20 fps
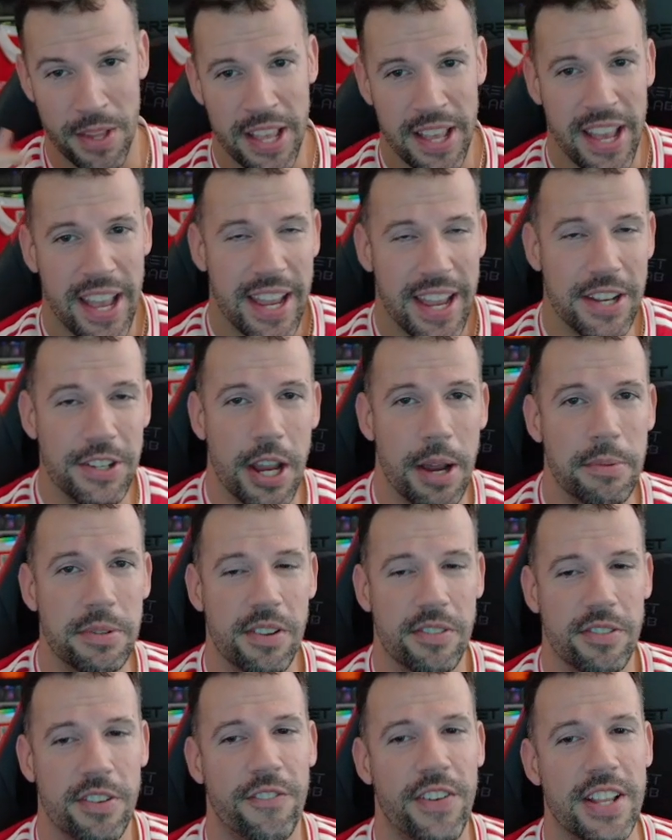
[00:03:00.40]
in terms
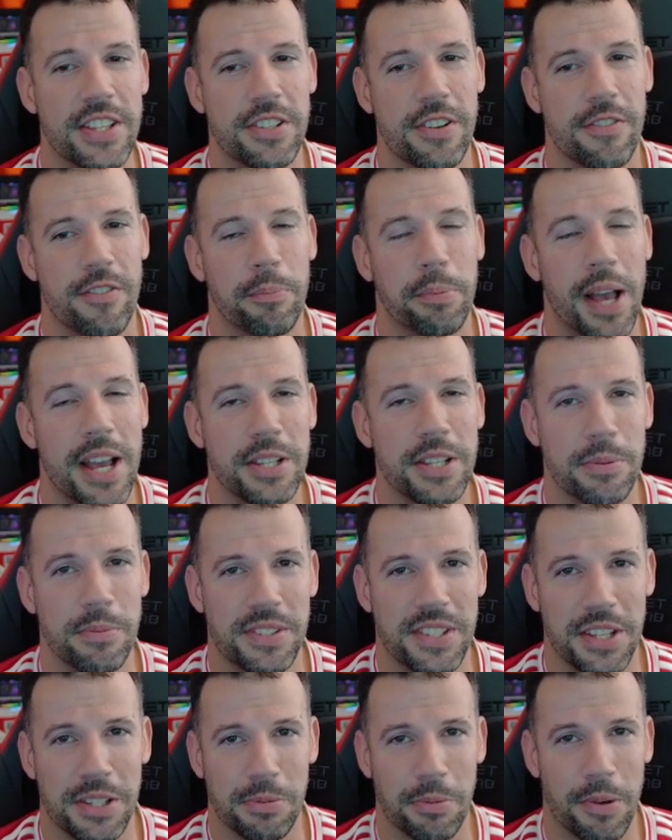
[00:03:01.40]
of defensive replacements
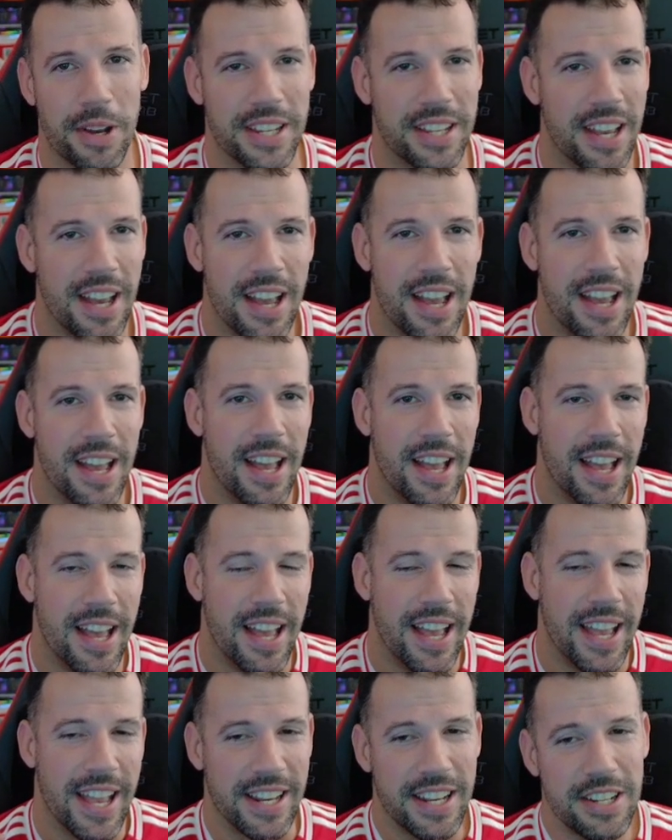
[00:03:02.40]
this week,
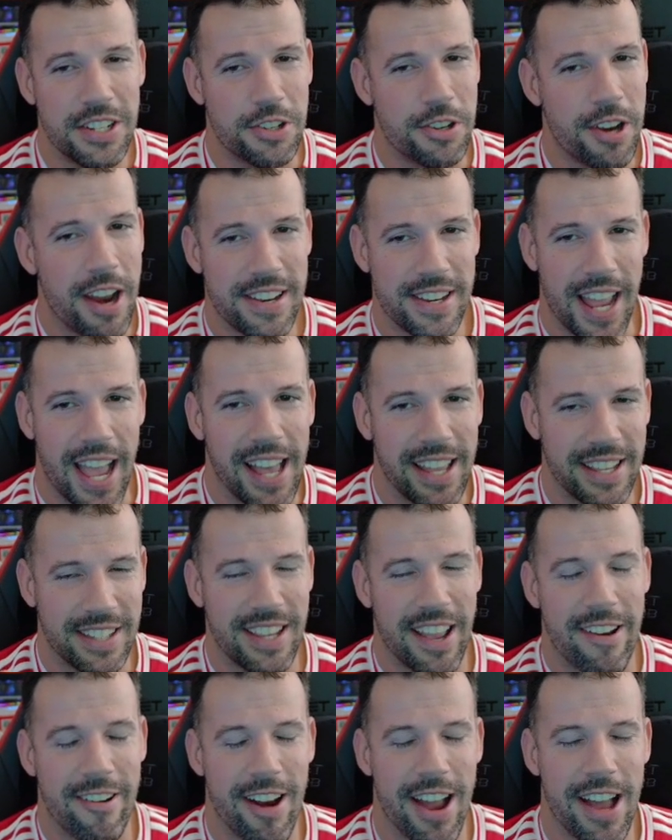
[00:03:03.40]
it is Trent
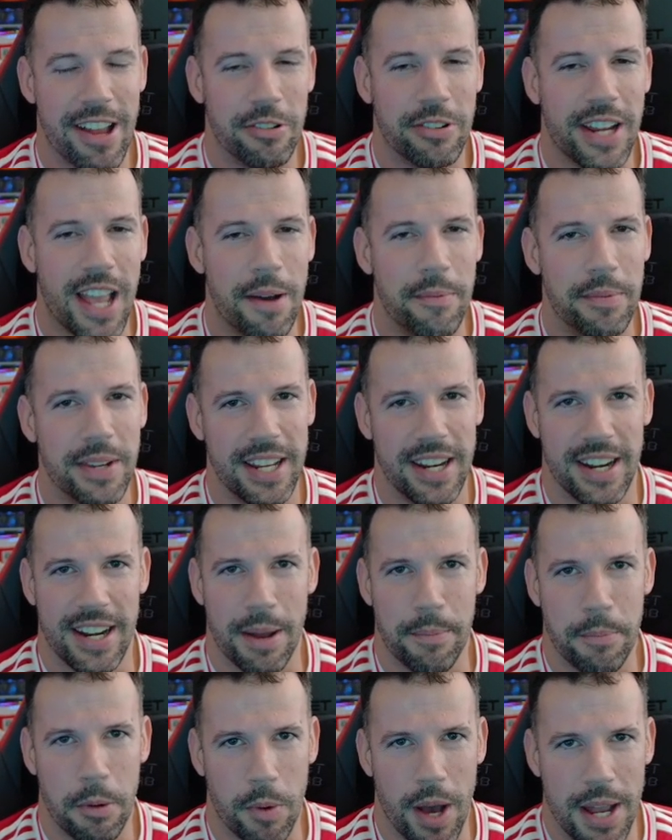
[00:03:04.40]
Alexander-Arnold coming in at
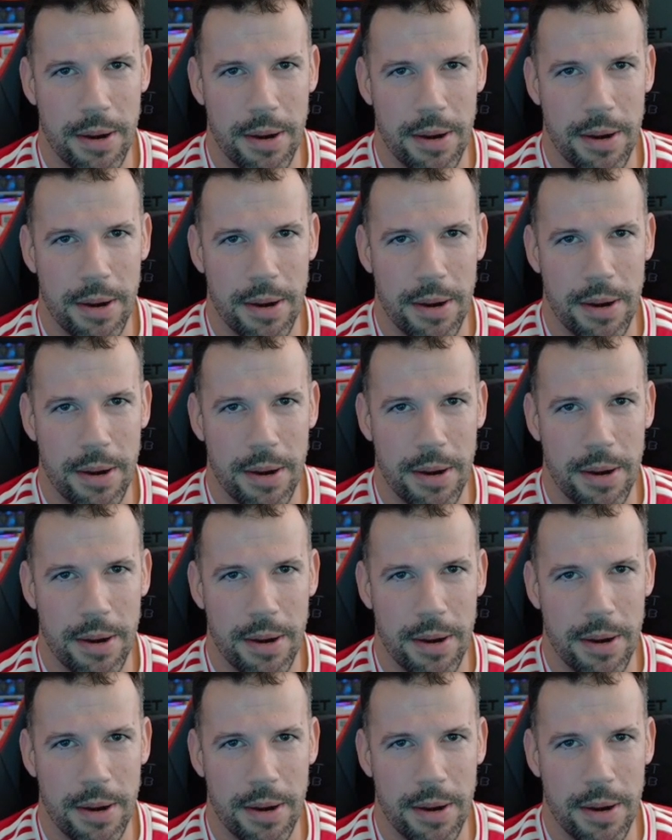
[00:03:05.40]
number 1.